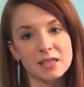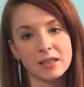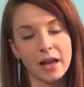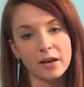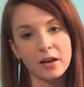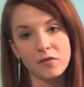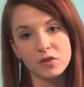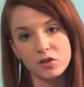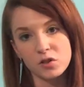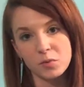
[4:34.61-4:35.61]
light enough
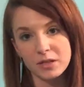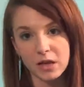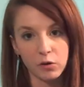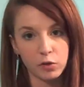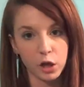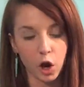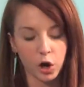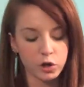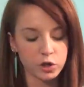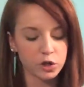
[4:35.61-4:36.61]
too, so it's not really
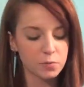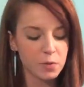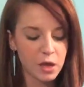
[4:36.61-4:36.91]
harsh.